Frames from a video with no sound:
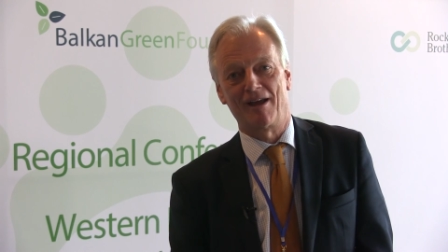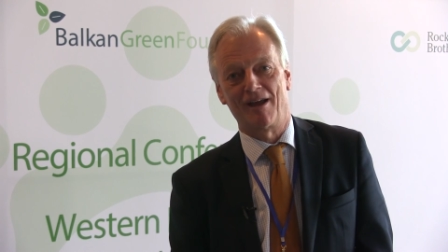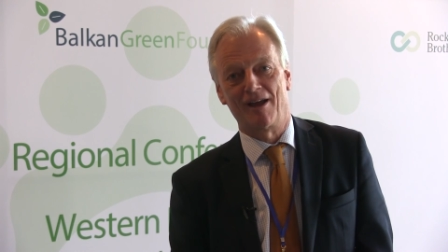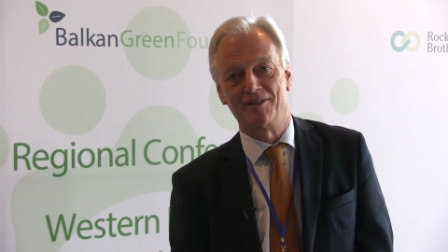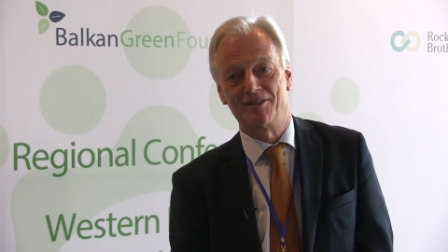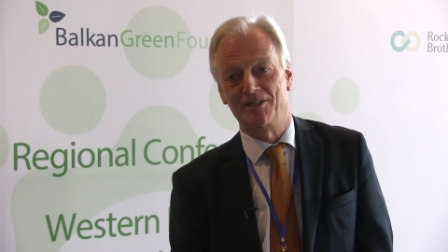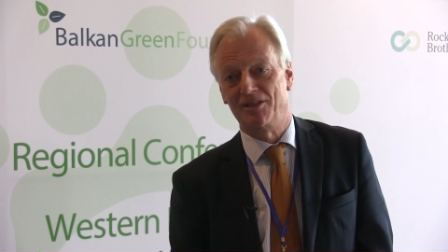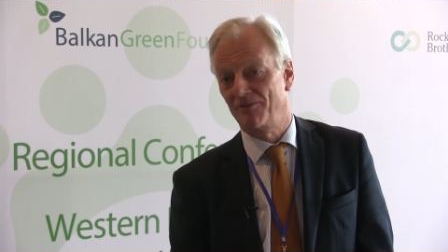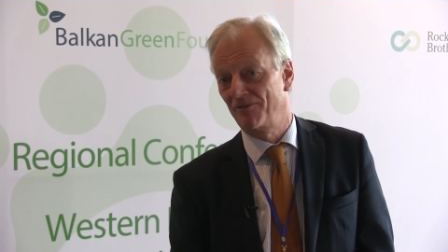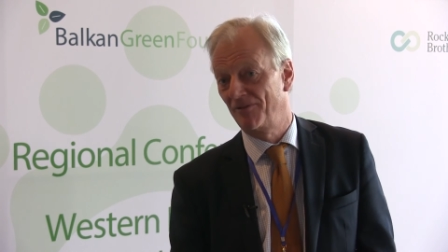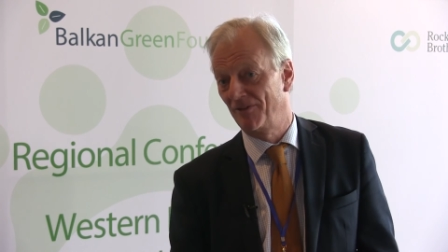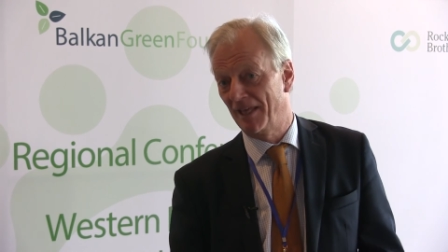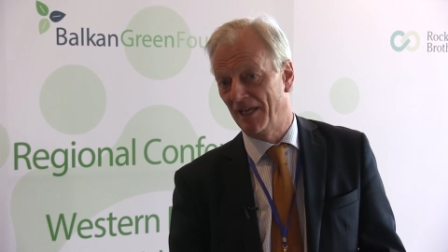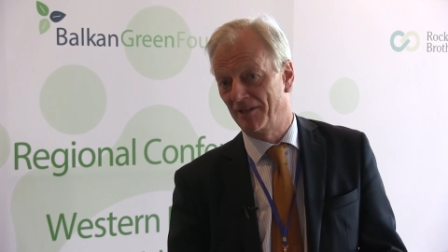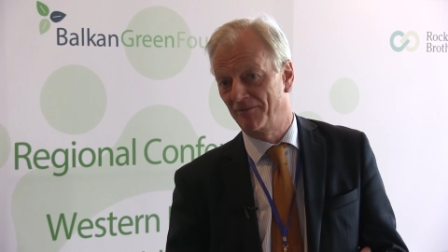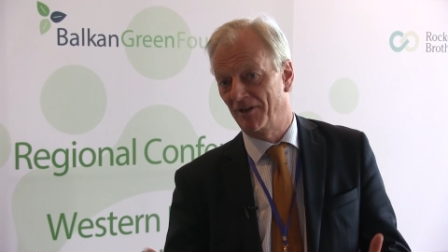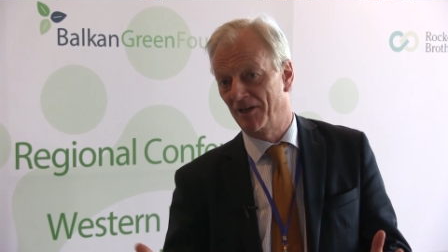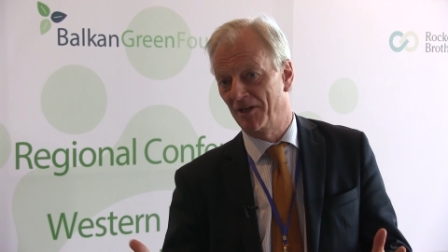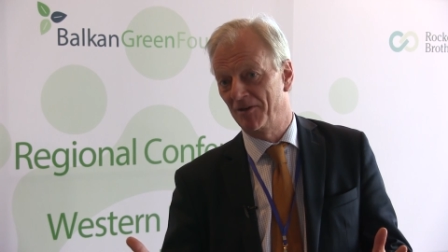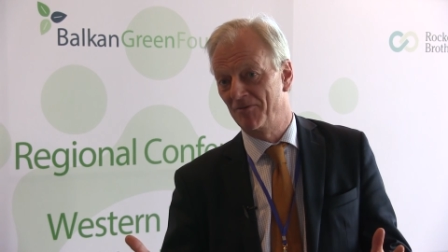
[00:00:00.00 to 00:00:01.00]
idea for
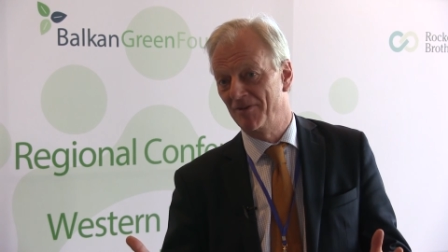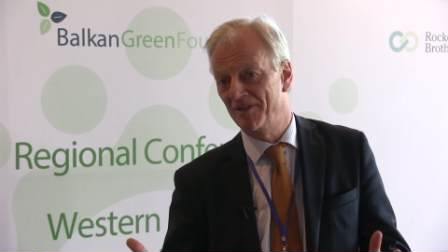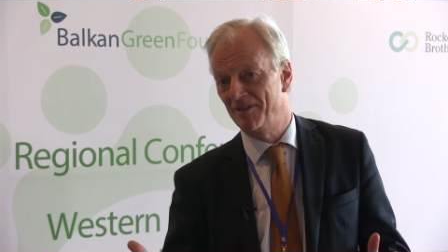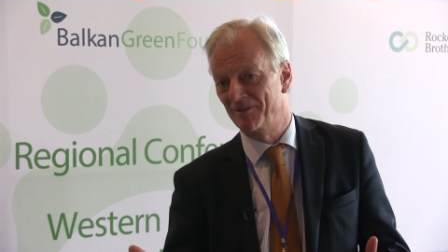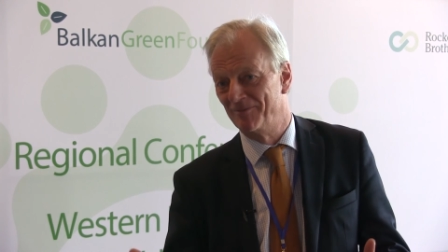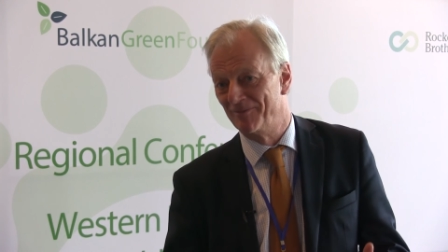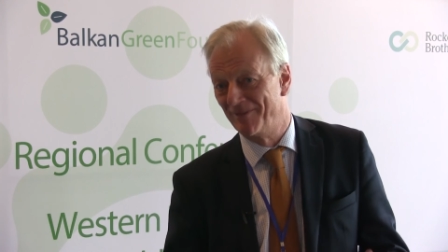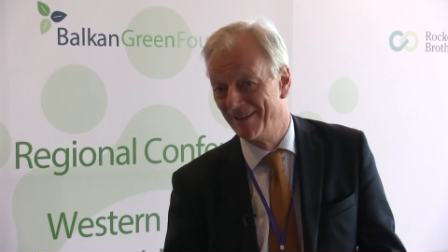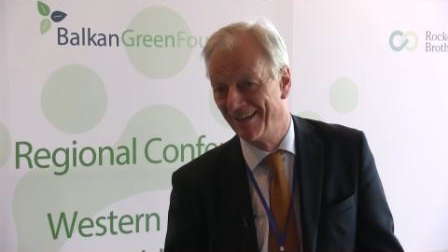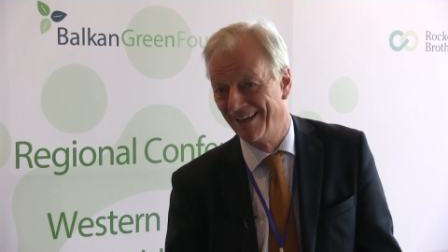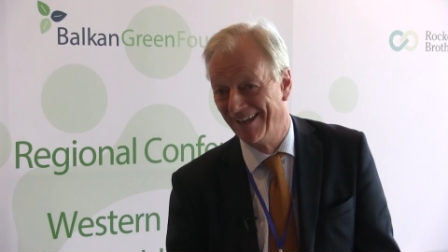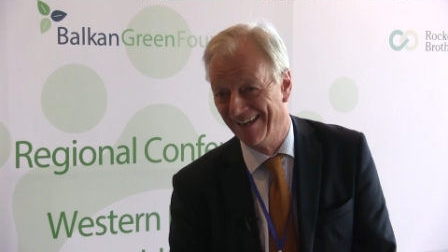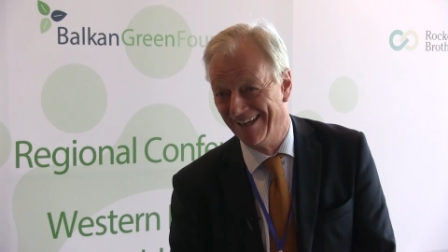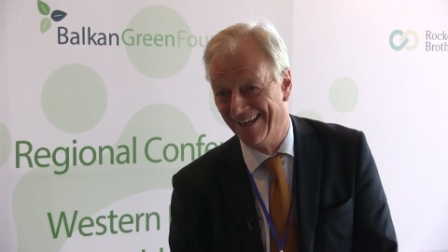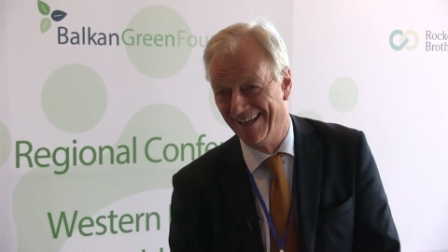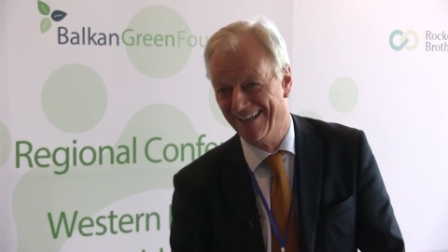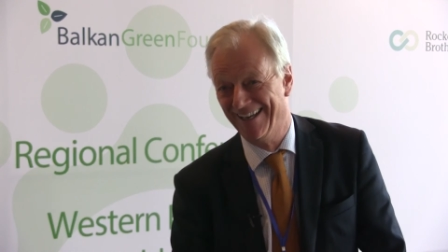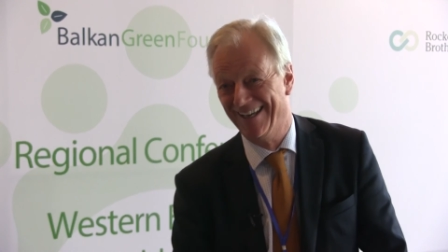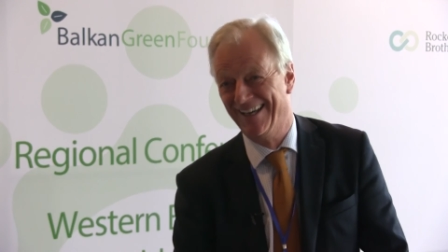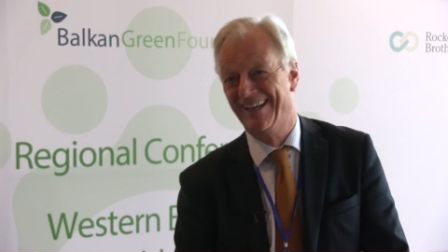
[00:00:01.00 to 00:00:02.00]
that very reason.
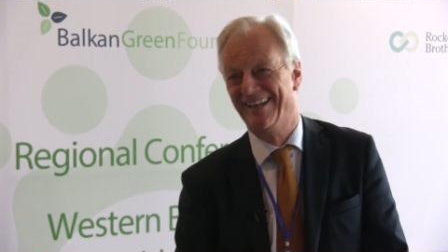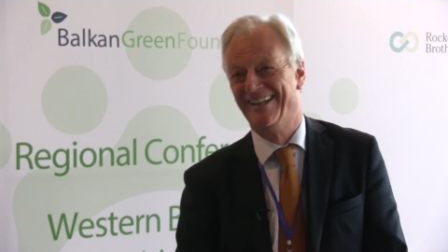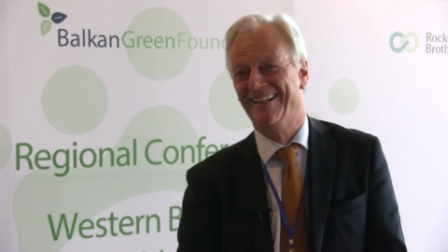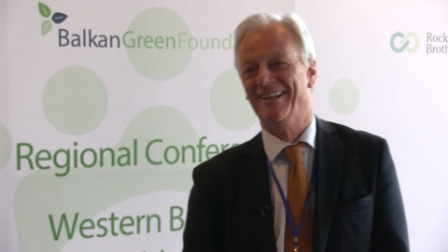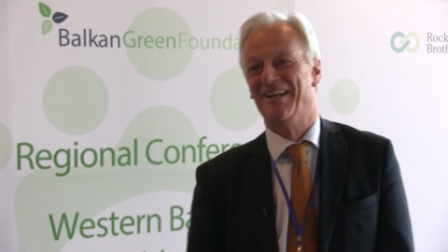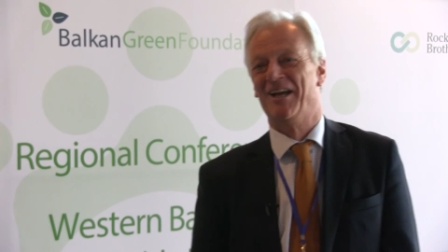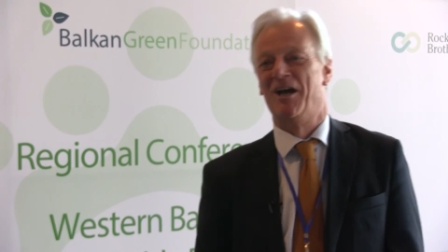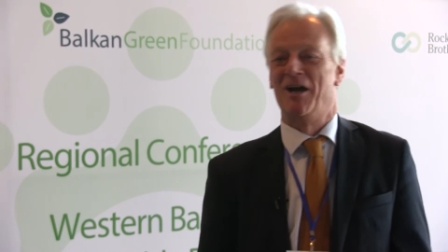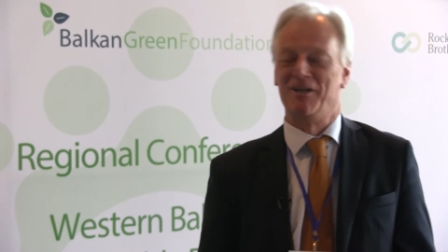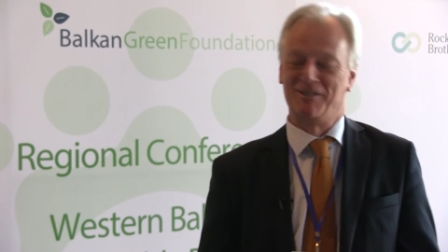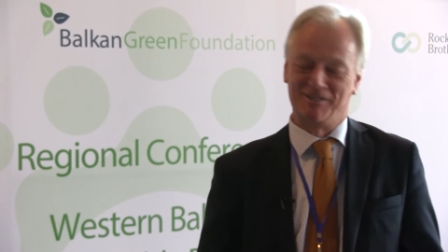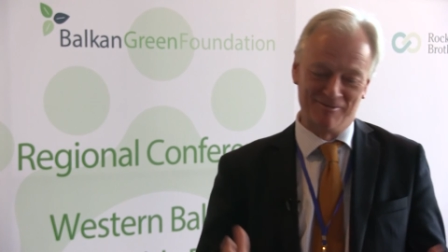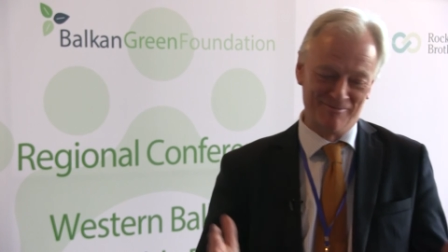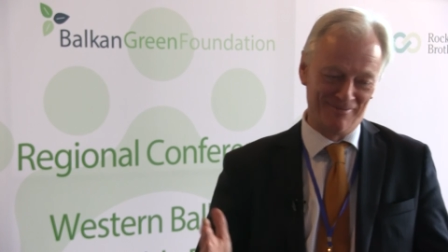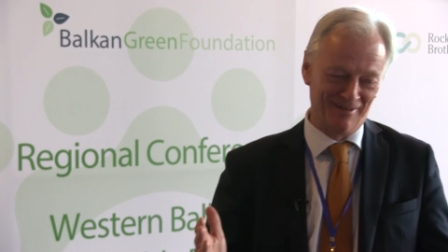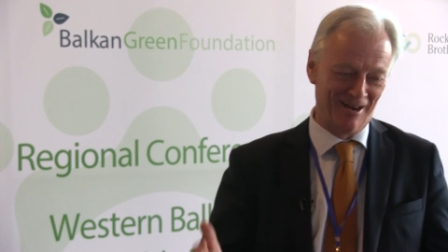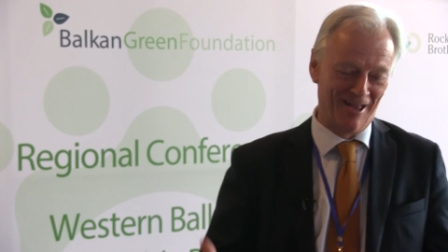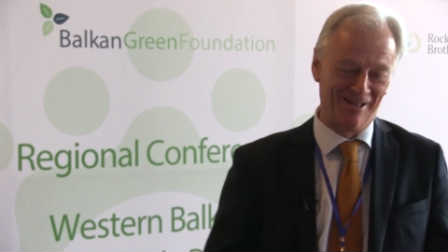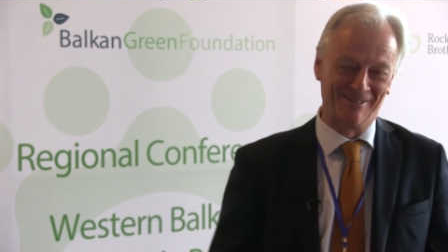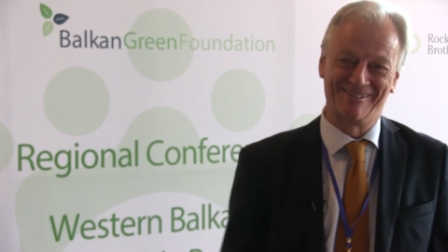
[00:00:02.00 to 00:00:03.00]
A
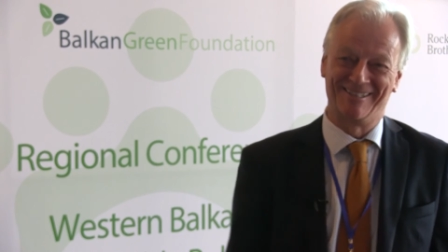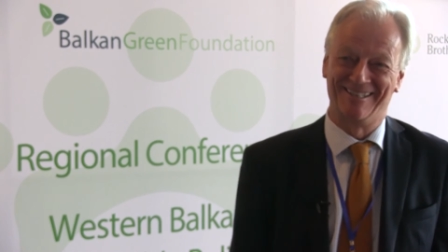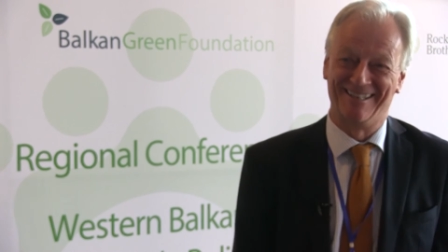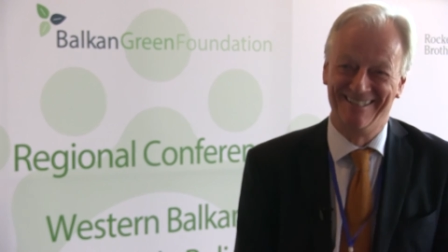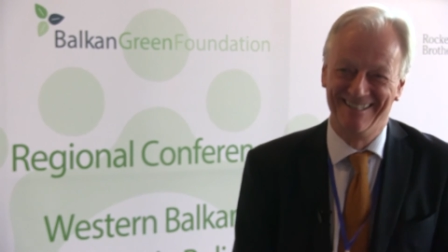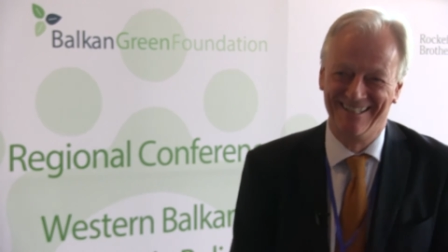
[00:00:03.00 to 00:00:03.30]
simple answer.